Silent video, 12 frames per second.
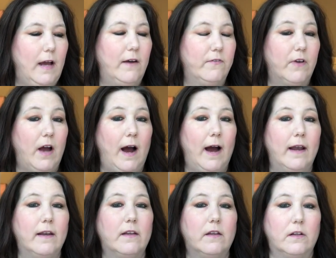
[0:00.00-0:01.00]
I've
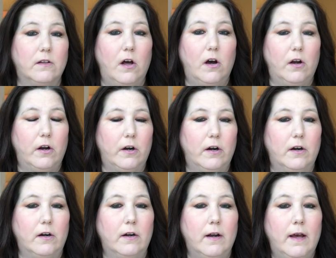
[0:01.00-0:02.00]
got,
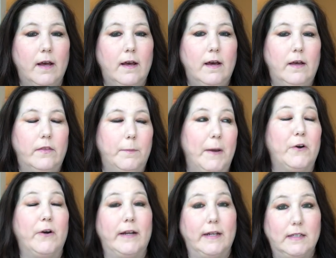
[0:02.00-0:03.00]
the
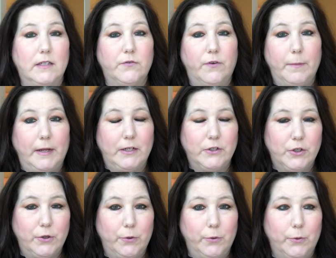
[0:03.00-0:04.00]
better it is for me
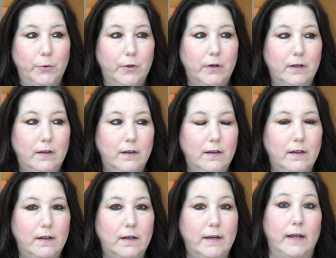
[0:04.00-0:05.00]
to
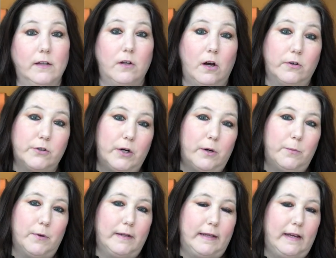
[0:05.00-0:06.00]
get
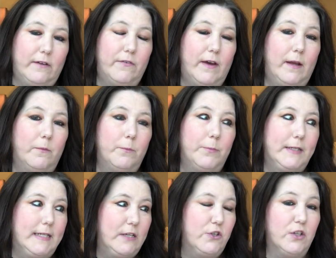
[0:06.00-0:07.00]
long-term relief and
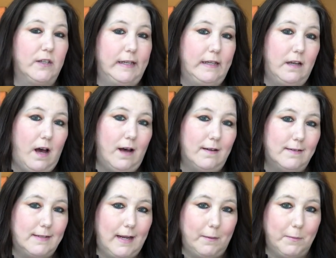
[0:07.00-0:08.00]
potentially
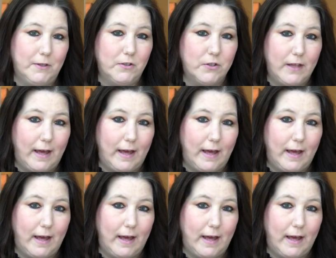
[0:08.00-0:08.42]
not damage